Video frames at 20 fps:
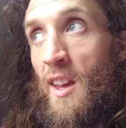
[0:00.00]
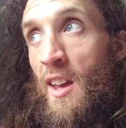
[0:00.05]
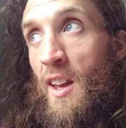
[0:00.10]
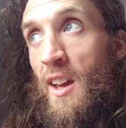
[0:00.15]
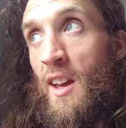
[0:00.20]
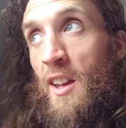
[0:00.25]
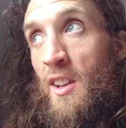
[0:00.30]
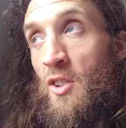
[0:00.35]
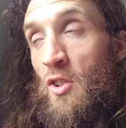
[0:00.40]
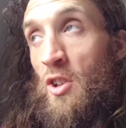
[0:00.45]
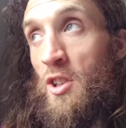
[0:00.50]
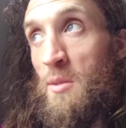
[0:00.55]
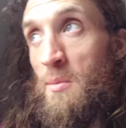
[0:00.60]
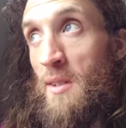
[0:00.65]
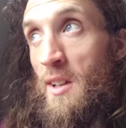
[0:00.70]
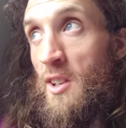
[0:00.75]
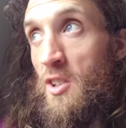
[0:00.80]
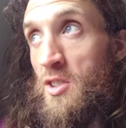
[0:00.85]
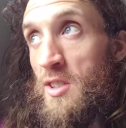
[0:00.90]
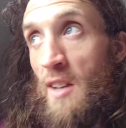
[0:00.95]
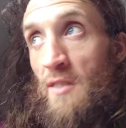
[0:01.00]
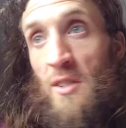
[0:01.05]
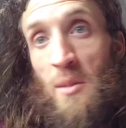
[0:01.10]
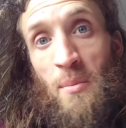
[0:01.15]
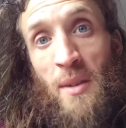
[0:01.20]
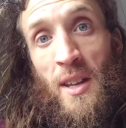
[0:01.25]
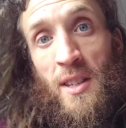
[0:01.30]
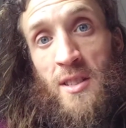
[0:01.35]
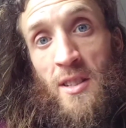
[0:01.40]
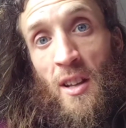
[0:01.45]
And ultimately just having the
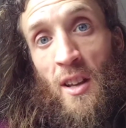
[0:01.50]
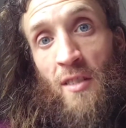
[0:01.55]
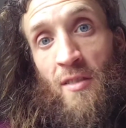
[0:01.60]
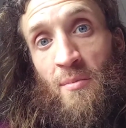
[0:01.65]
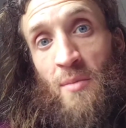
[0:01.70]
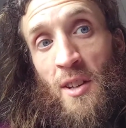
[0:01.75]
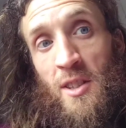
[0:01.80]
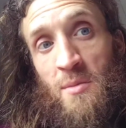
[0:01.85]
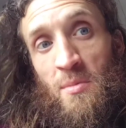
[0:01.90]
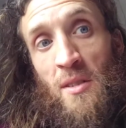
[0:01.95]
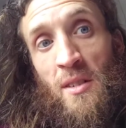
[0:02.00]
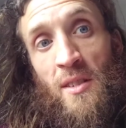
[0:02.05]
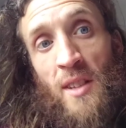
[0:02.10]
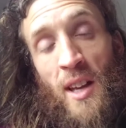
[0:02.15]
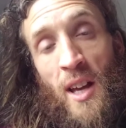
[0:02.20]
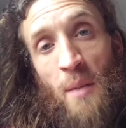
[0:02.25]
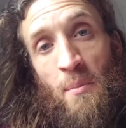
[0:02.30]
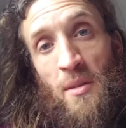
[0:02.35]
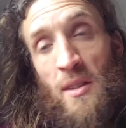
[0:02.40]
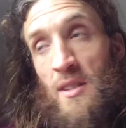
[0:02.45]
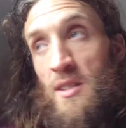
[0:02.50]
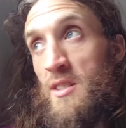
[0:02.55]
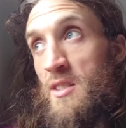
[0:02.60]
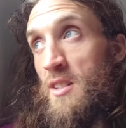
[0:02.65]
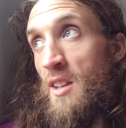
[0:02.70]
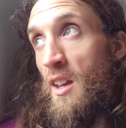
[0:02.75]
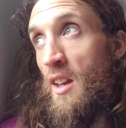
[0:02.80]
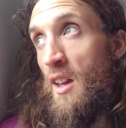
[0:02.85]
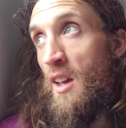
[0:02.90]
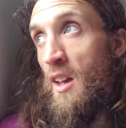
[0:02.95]
best life possible, happiest,
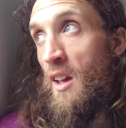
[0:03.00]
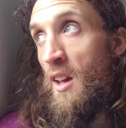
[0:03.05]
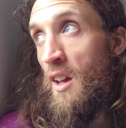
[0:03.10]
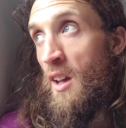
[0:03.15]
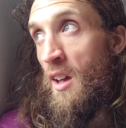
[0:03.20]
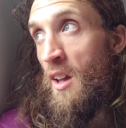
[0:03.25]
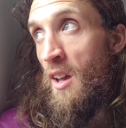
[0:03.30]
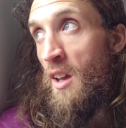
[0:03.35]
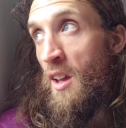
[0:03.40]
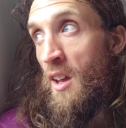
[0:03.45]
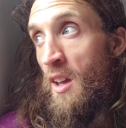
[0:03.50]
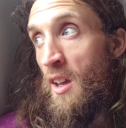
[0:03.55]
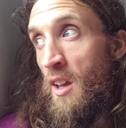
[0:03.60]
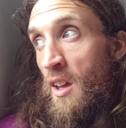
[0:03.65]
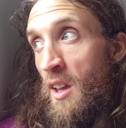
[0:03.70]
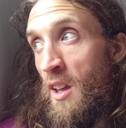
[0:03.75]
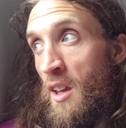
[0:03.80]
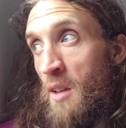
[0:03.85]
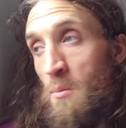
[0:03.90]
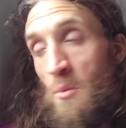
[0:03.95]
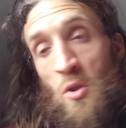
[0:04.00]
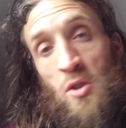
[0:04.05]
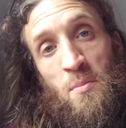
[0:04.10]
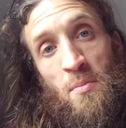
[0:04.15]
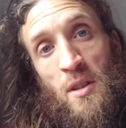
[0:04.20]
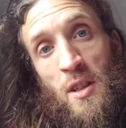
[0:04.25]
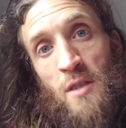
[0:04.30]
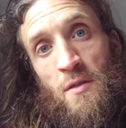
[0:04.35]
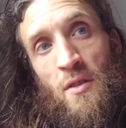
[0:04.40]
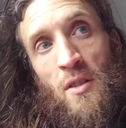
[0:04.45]
most
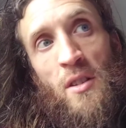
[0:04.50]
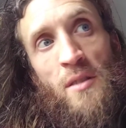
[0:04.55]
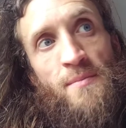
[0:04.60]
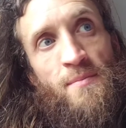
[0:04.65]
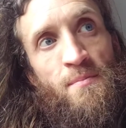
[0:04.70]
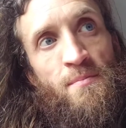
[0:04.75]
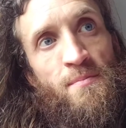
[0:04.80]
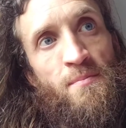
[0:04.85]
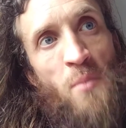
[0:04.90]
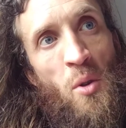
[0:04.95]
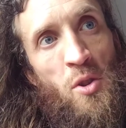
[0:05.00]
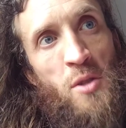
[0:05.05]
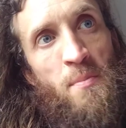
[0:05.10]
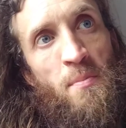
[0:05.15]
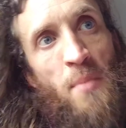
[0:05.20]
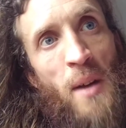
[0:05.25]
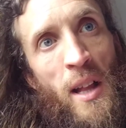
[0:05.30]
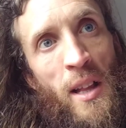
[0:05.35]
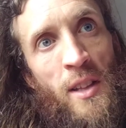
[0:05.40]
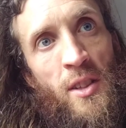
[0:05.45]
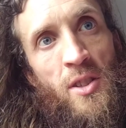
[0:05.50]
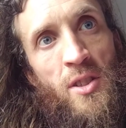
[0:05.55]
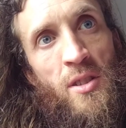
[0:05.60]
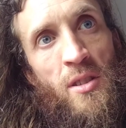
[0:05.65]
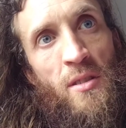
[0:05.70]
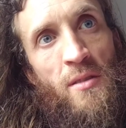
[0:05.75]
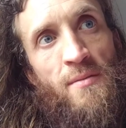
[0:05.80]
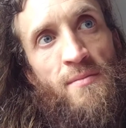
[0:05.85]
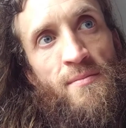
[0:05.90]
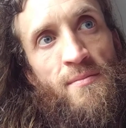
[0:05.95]
peaceful, most balanced,
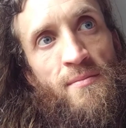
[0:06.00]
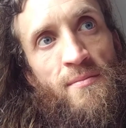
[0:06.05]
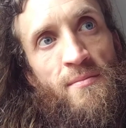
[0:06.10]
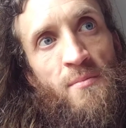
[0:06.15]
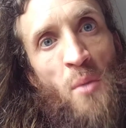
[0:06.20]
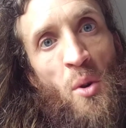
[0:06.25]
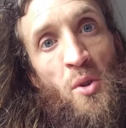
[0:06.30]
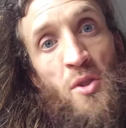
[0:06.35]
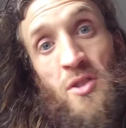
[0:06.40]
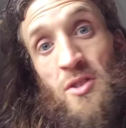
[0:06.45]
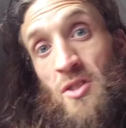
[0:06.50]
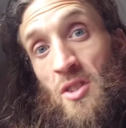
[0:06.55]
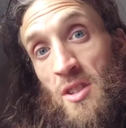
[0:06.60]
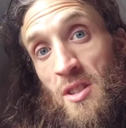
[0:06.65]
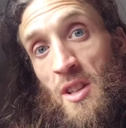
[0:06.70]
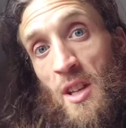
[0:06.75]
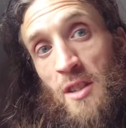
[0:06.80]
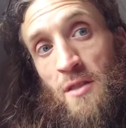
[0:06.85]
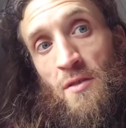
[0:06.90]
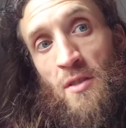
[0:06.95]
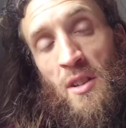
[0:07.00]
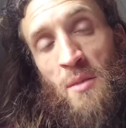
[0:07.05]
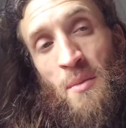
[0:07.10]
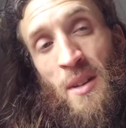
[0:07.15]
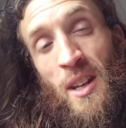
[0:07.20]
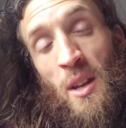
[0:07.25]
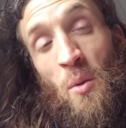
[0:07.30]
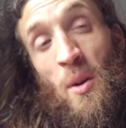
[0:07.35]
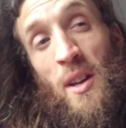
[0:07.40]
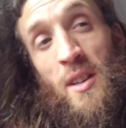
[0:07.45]
most successful in
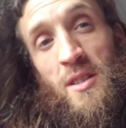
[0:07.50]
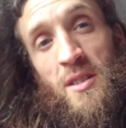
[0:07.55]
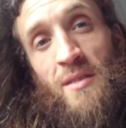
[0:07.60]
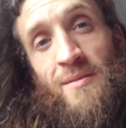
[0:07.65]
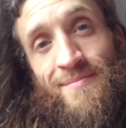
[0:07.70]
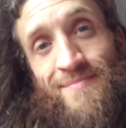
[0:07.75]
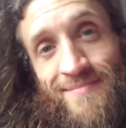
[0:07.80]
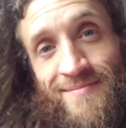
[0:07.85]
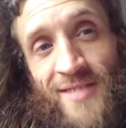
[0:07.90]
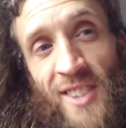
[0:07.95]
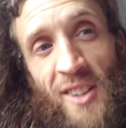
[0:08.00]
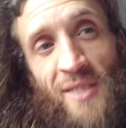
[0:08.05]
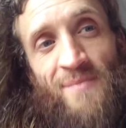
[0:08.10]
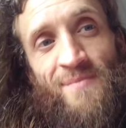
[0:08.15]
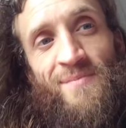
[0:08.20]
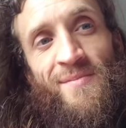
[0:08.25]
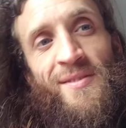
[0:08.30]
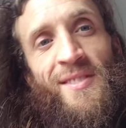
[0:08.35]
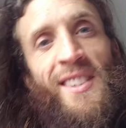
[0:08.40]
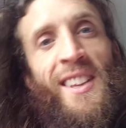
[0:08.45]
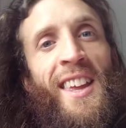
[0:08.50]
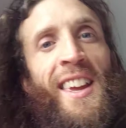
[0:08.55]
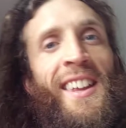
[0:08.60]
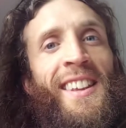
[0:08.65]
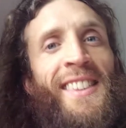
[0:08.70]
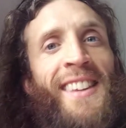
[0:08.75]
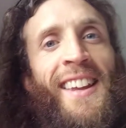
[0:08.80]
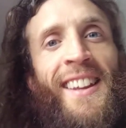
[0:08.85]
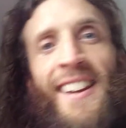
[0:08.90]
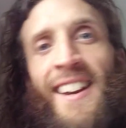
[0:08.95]
many ways. So, okay.
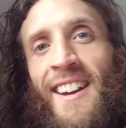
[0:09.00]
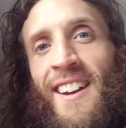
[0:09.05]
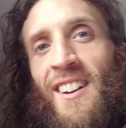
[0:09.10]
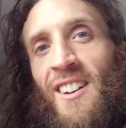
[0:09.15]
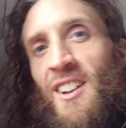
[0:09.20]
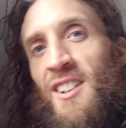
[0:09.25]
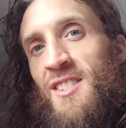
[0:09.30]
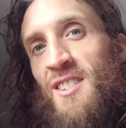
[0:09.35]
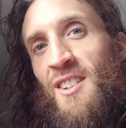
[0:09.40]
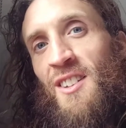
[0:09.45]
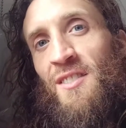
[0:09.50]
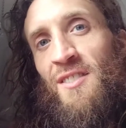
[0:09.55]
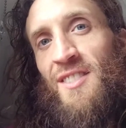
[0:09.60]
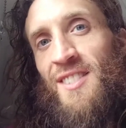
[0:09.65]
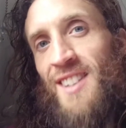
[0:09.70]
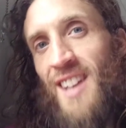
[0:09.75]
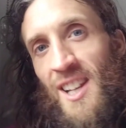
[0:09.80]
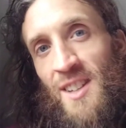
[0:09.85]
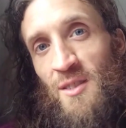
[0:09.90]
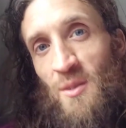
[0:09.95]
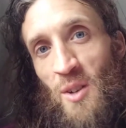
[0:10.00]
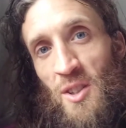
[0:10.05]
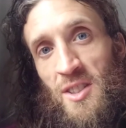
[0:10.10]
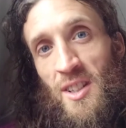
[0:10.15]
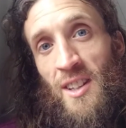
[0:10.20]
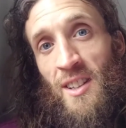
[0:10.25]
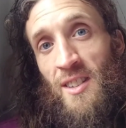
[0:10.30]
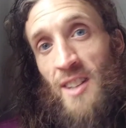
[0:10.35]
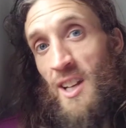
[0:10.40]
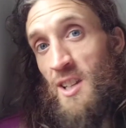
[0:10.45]
Take care, lots of love. Thanks for
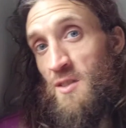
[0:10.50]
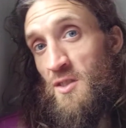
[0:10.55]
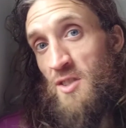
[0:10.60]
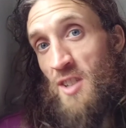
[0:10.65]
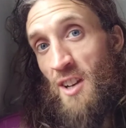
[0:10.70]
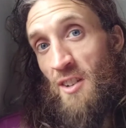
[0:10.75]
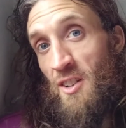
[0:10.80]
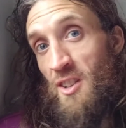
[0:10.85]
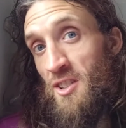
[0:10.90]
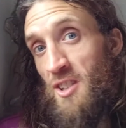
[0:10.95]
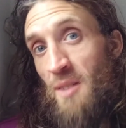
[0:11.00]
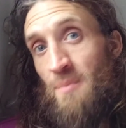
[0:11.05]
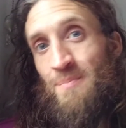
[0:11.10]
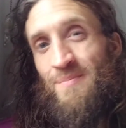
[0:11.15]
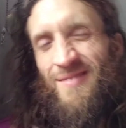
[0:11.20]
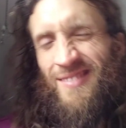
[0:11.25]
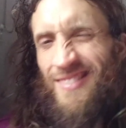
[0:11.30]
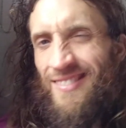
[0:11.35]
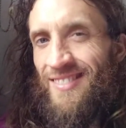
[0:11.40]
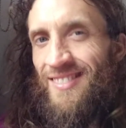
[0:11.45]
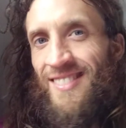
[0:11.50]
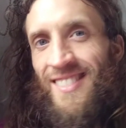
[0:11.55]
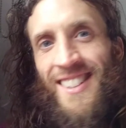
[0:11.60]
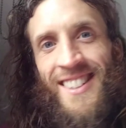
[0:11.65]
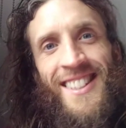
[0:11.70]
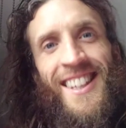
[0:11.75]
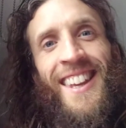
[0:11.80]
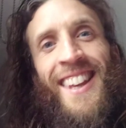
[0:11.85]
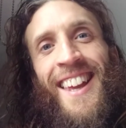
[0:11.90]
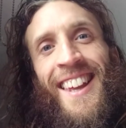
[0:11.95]
watching. Thanks for sharing your time.
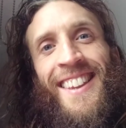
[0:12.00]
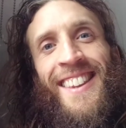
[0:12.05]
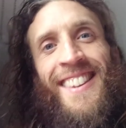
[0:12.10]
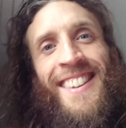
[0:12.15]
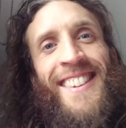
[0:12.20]
See you again.